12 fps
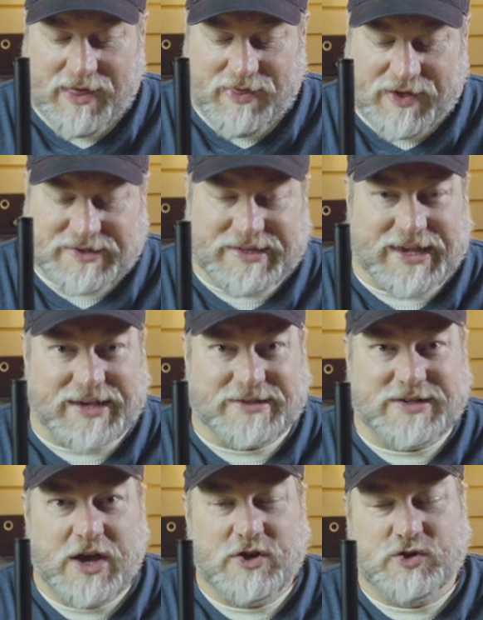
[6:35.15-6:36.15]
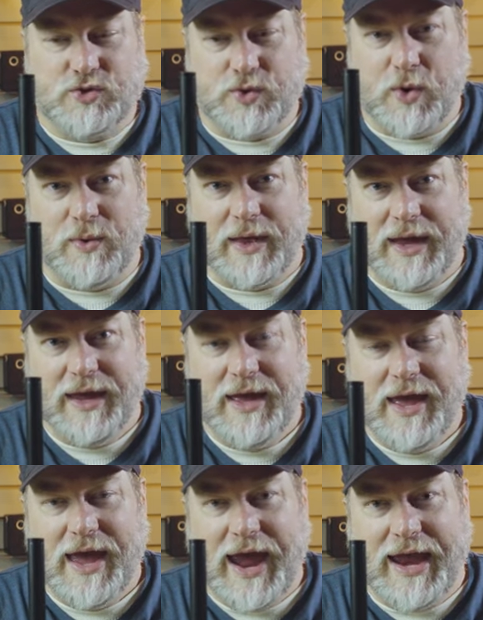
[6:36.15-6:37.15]
This is truly
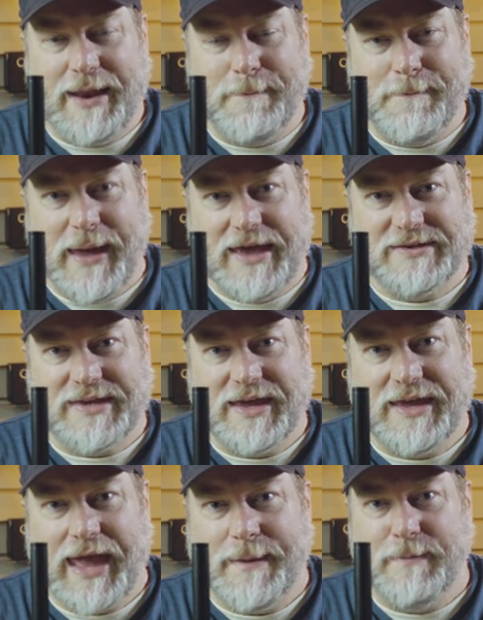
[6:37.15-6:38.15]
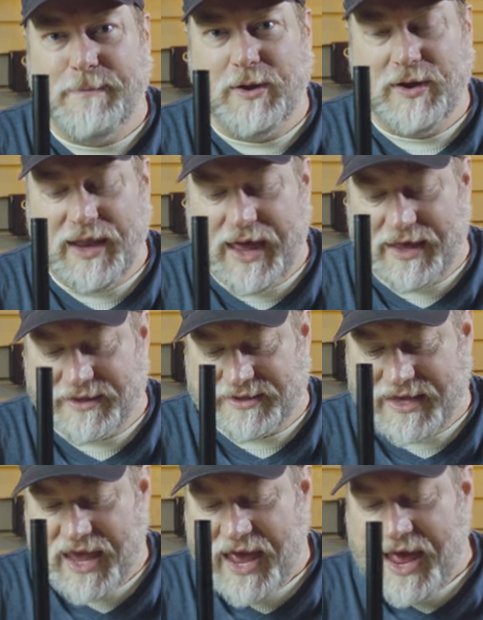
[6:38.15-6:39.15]
an amazing capable lens.